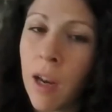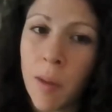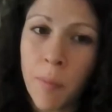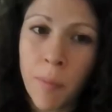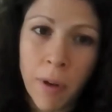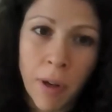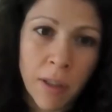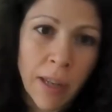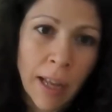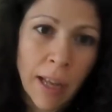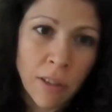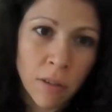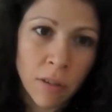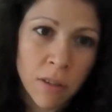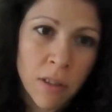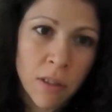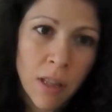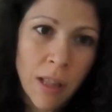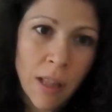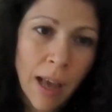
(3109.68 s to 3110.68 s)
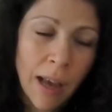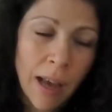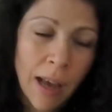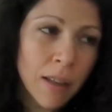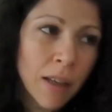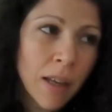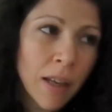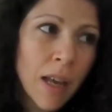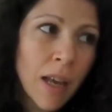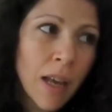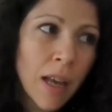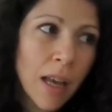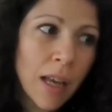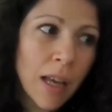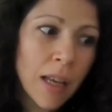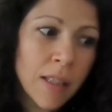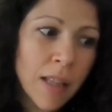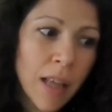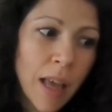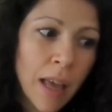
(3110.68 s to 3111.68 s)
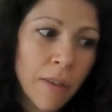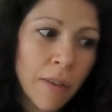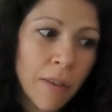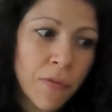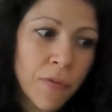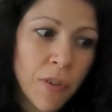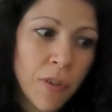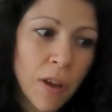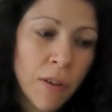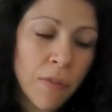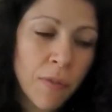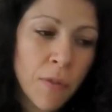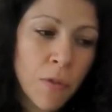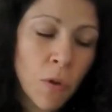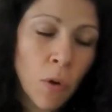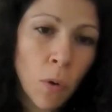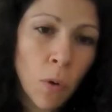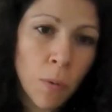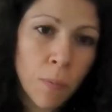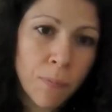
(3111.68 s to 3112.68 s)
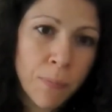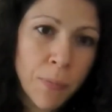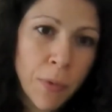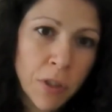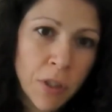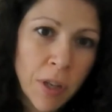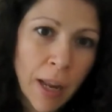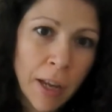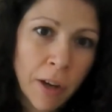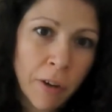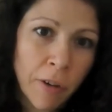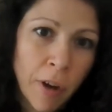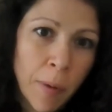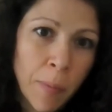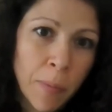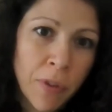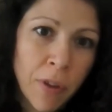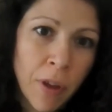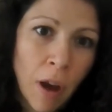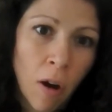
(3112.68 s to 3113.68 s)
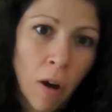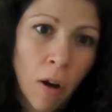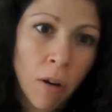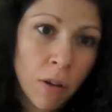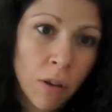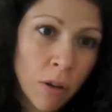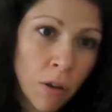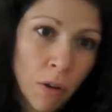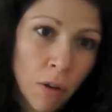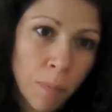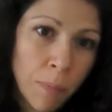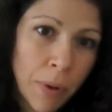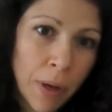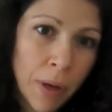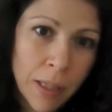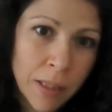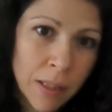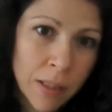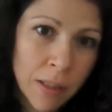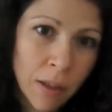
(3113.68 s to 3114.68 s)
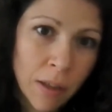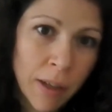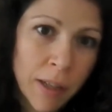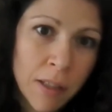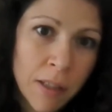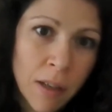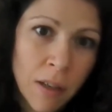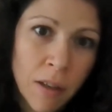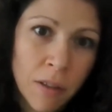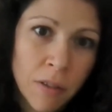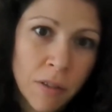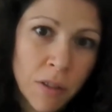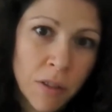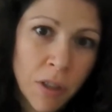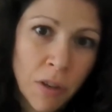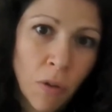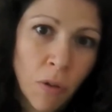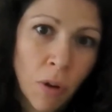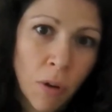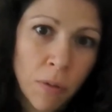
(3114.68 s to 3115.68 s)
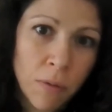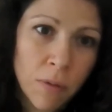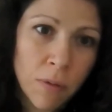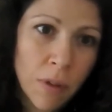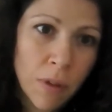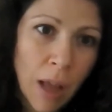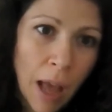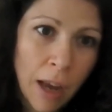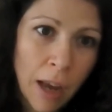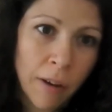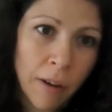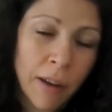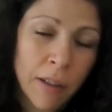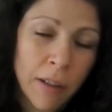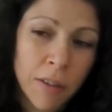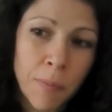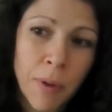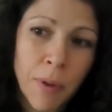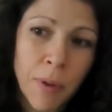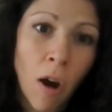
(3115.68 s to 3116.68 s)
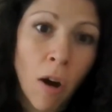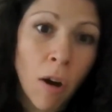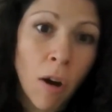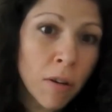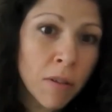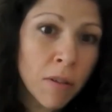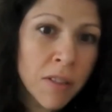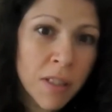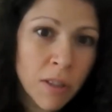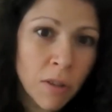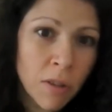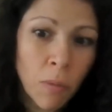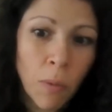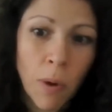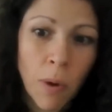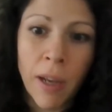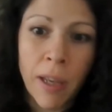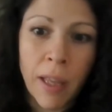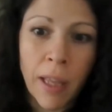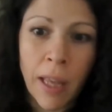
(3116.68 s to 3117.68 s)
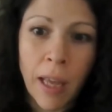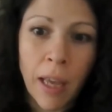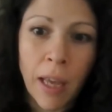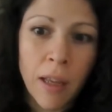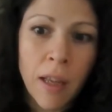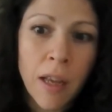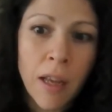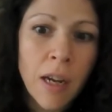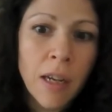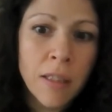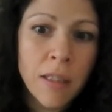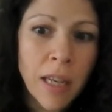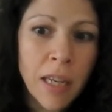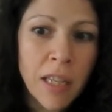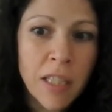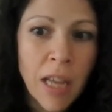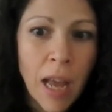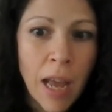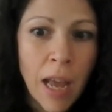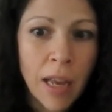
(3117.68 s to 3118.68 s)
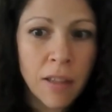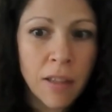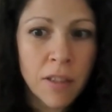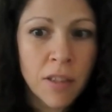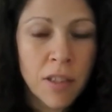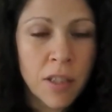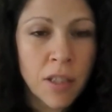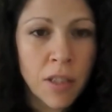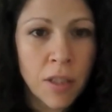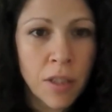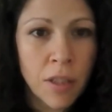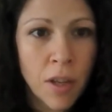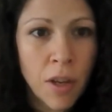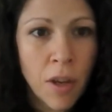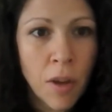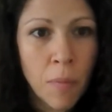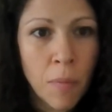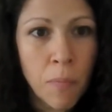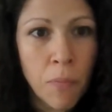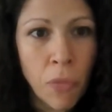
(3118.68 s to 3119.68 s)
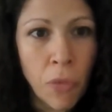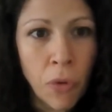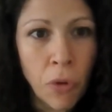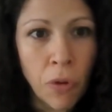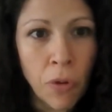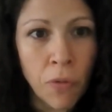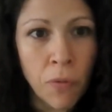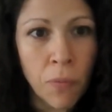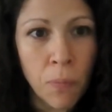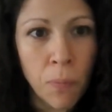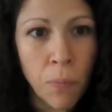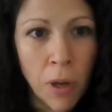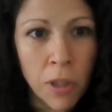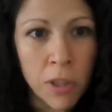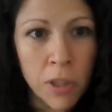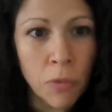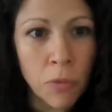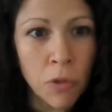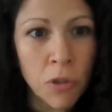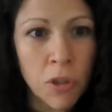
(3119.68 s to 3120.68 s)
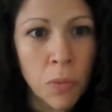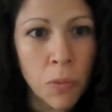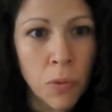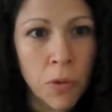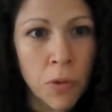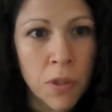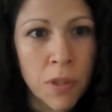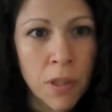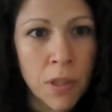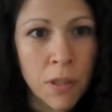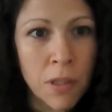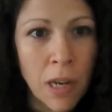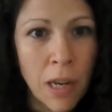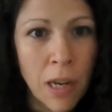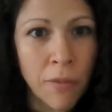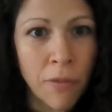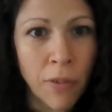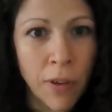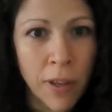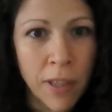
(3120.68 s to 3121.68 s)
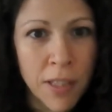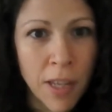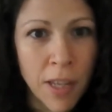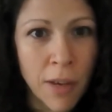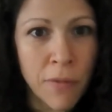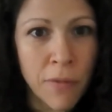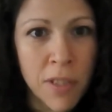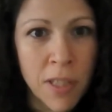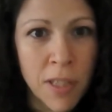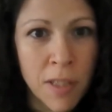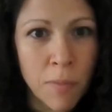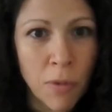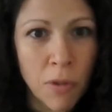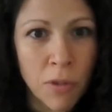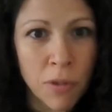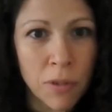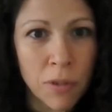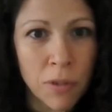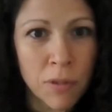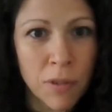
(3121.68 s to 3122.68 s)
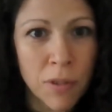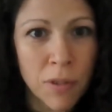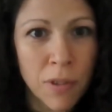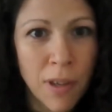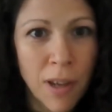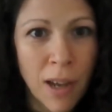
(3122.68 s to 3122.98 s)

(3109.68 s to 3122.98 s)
element I'd add on to that is that if you've got mutual aid groups that are not politicised and do not hang around but are still working, they tend to move much more towards the delivering services model